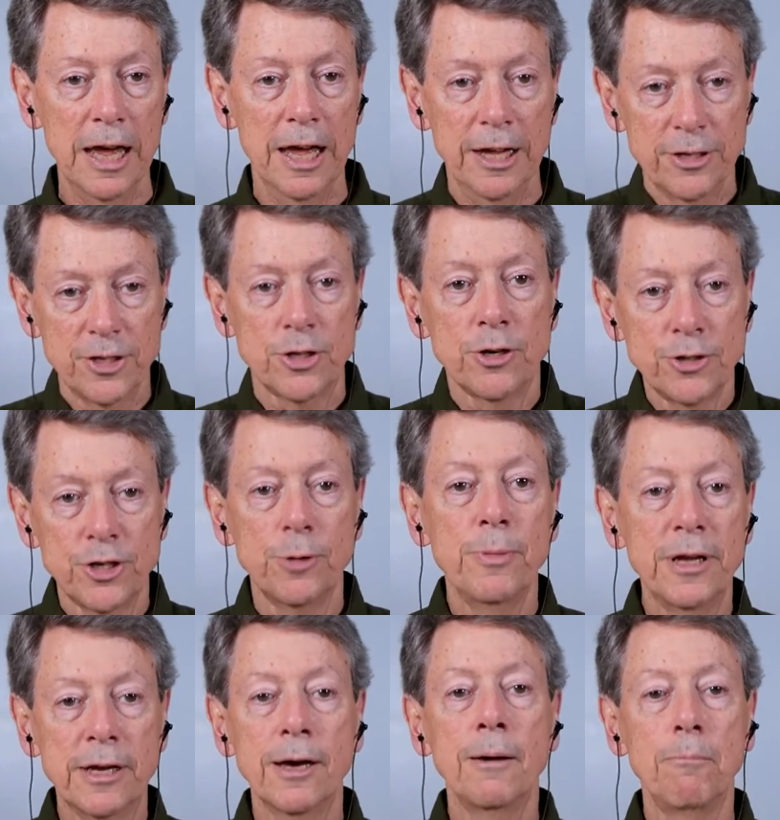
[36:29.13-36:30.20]
It starts to
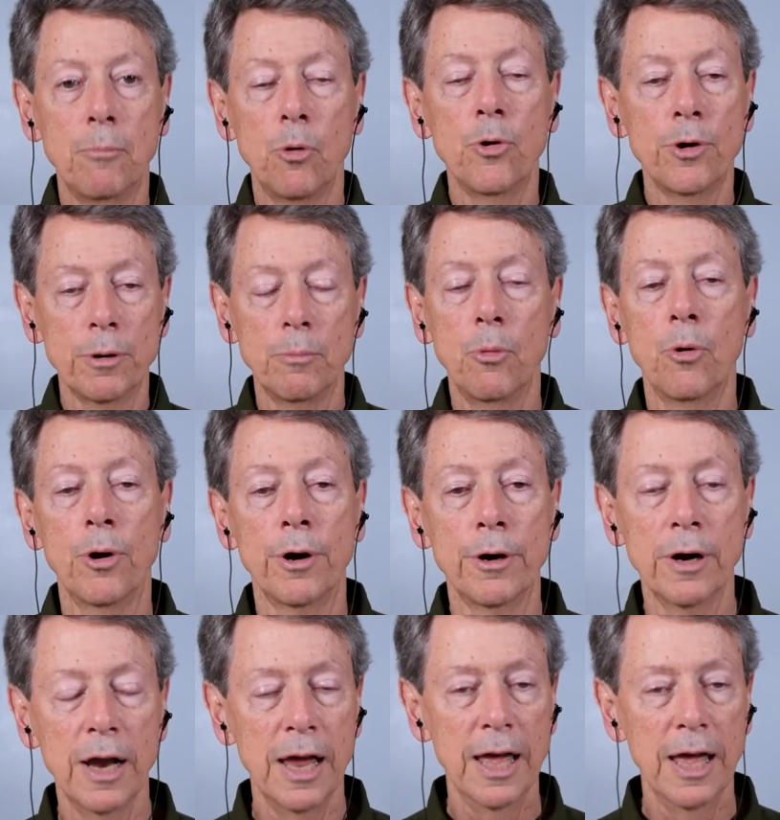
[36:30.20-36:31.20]
become more and more